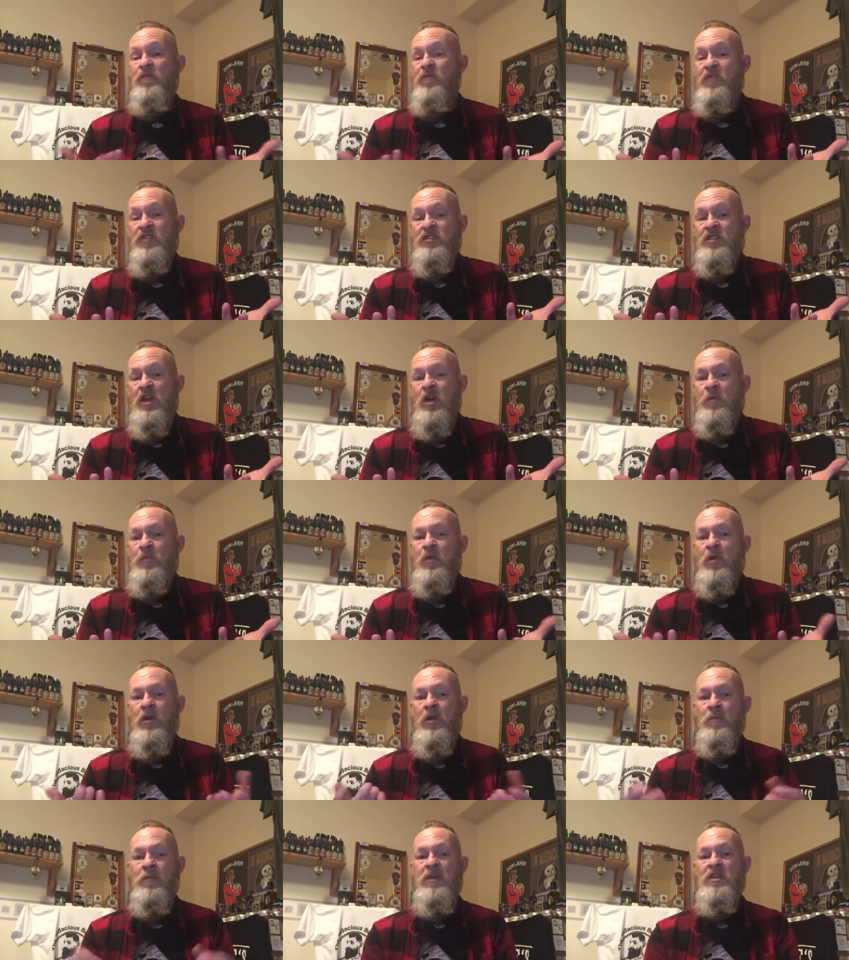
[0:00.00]
there's no
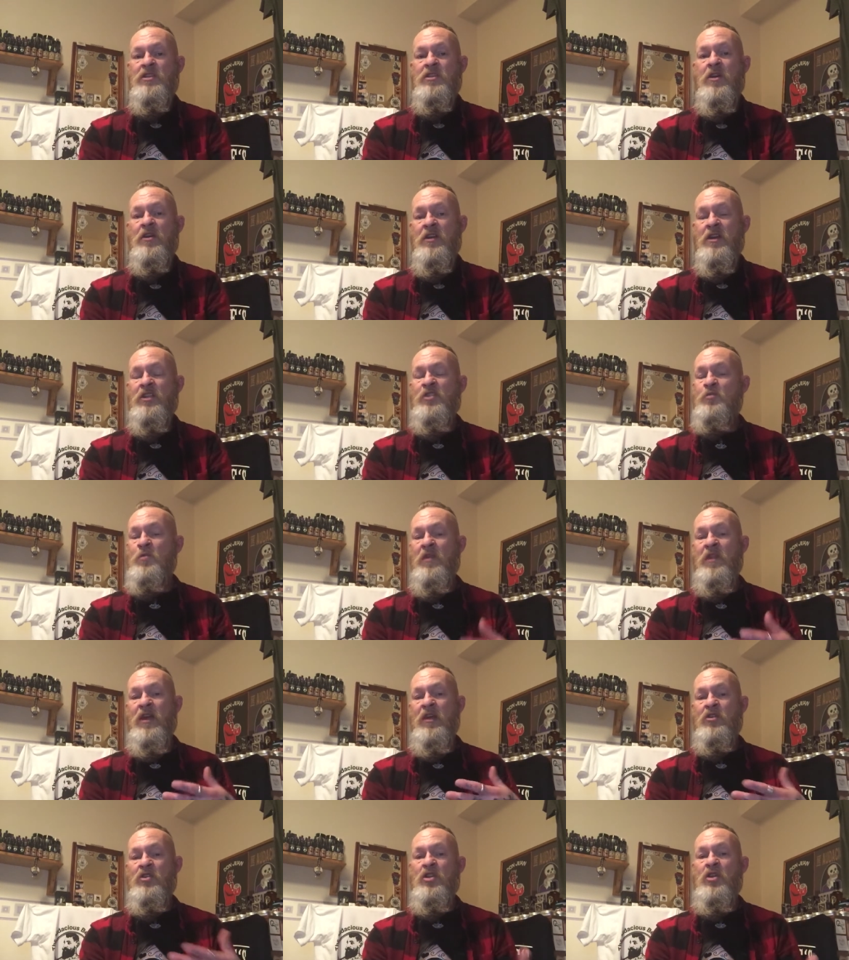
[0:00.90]
point in me doing this
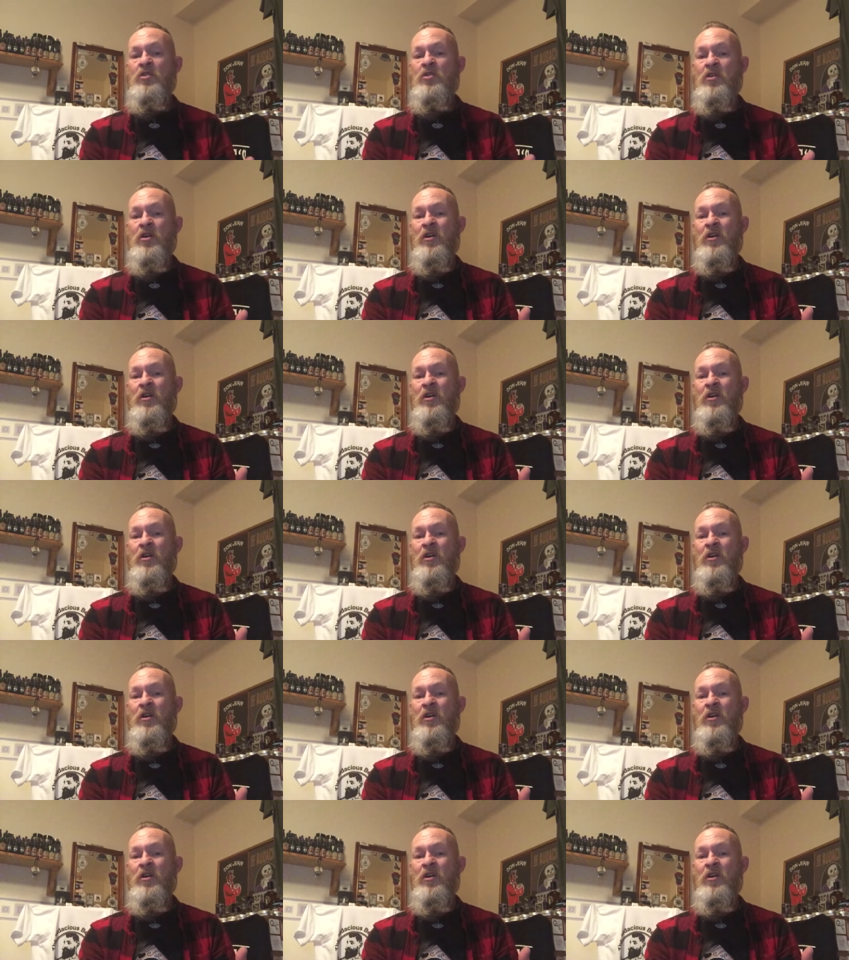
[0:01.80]
without you